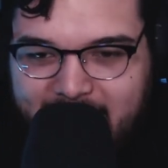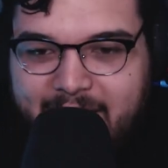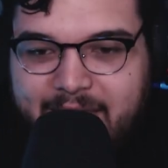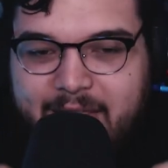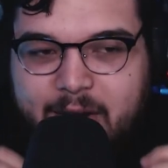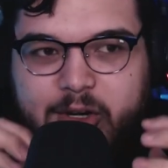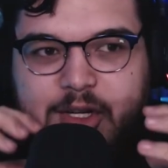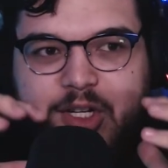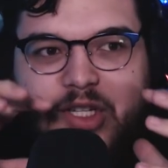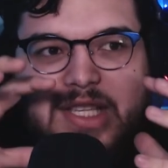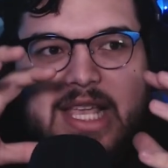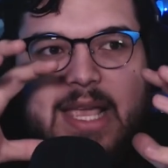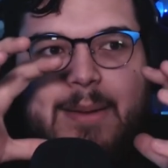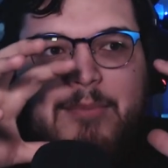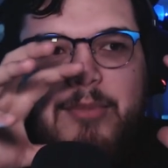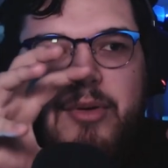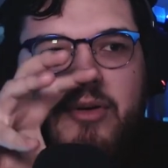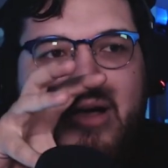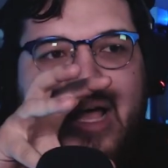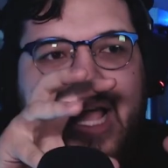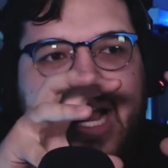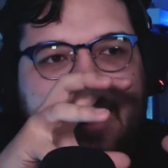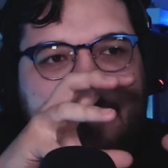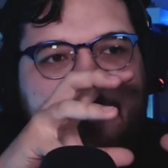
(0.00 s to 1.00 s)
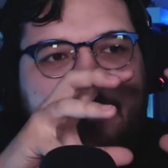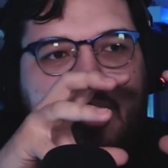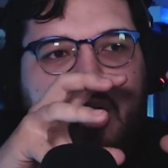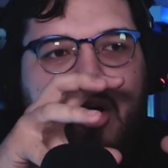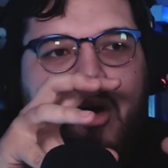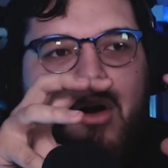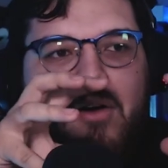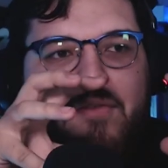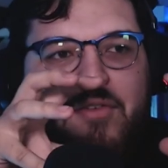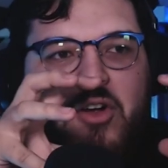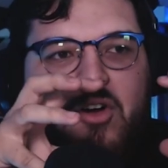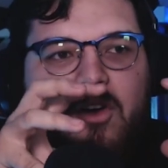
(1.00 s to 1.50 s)
in and they're just a black
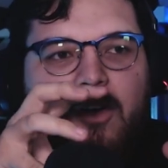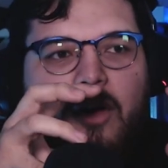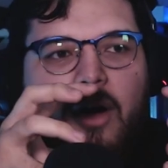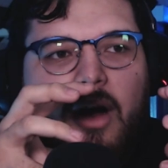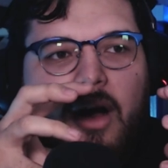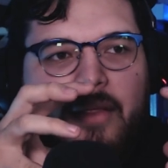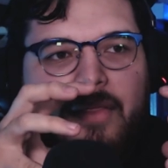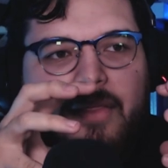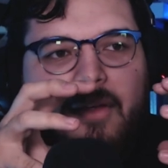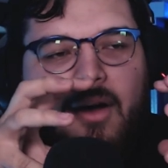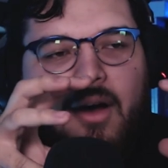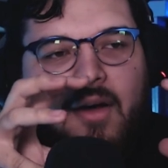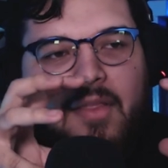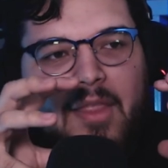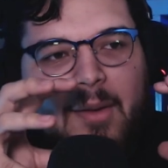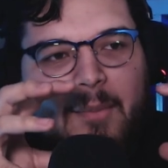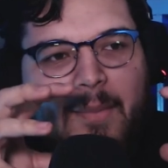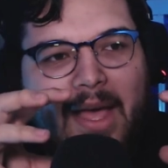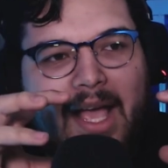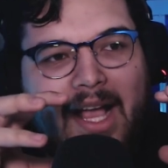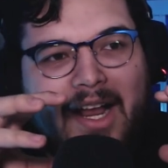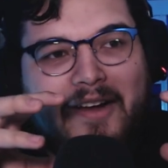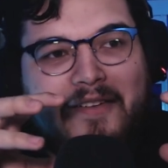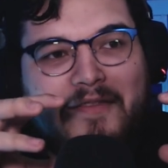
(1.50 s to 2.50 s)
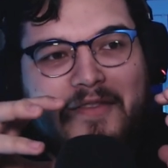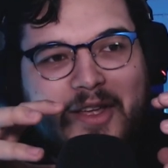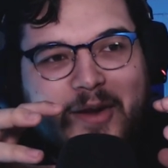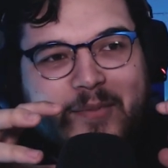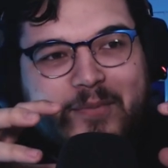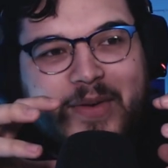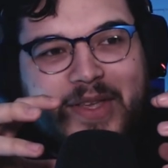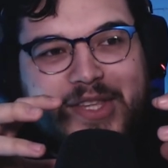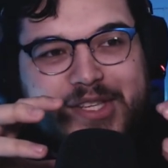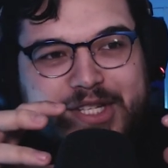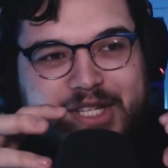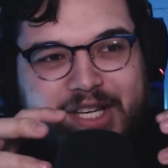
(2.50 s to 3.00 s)
ball of cloth on the back of
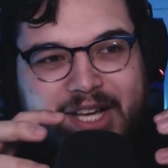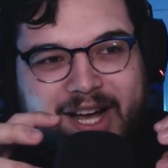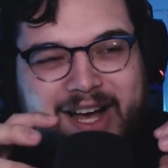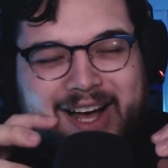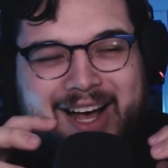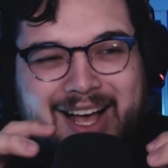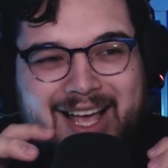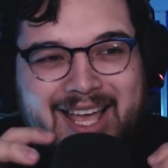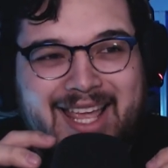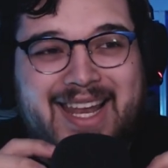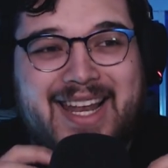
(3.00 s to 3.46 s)
their pidgeot